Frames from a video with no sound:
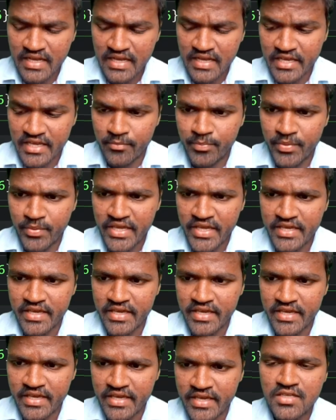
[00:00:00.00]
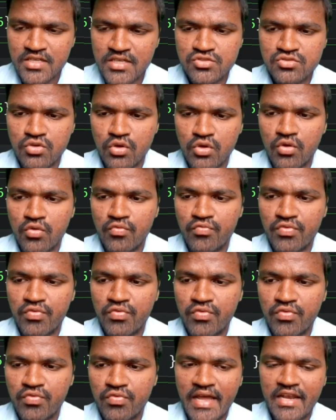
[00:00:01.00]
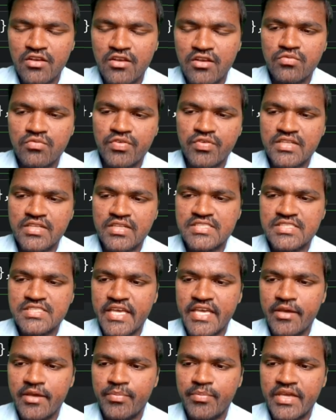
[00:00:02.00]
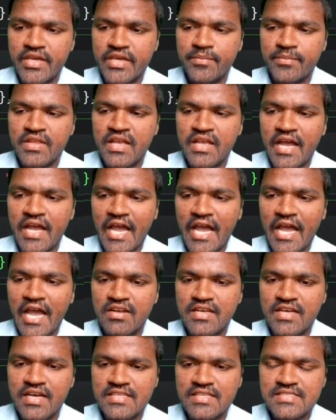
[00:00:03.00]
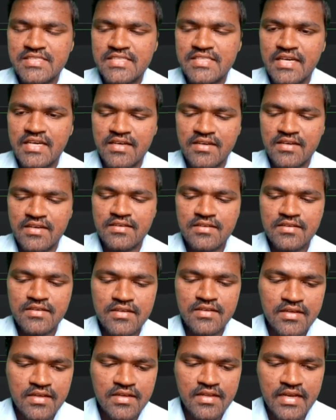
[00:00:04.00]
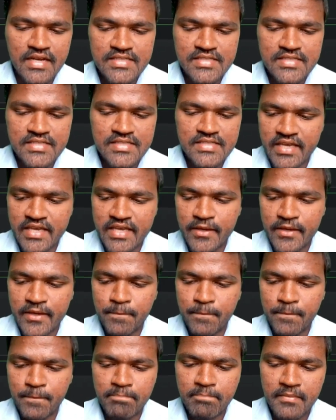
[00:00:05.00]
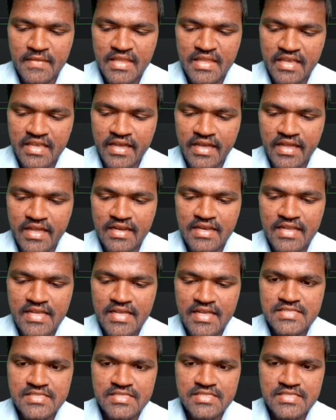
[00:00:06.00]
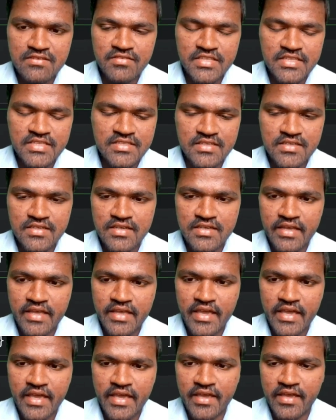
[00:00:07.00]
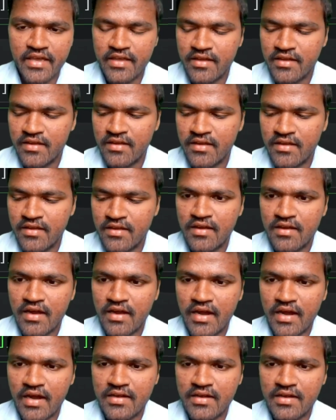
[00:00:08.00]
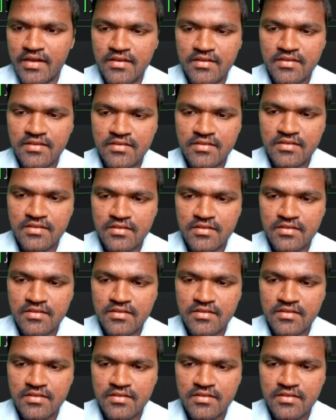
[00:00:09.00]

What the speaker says: AP here. So for the value for this AP, I will consider, let's say, a list with A and